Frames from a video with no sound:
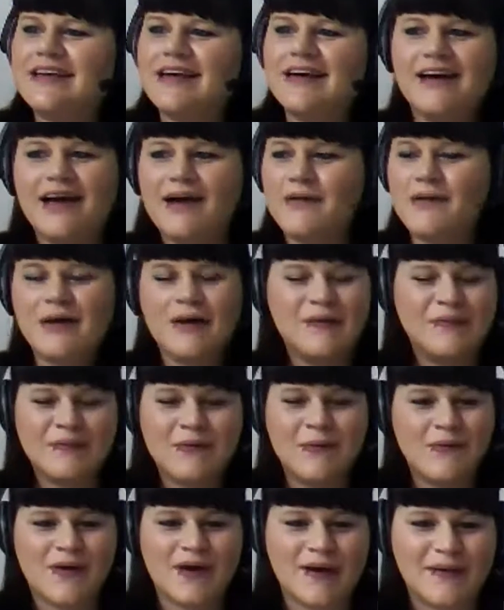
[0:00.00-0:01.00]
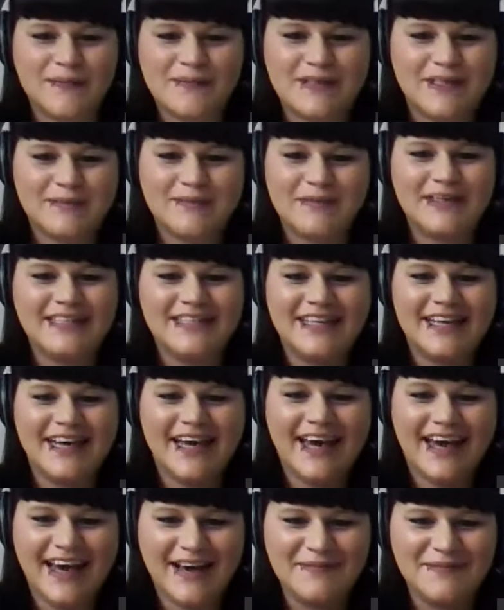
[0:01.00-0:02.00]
It won't come to me today.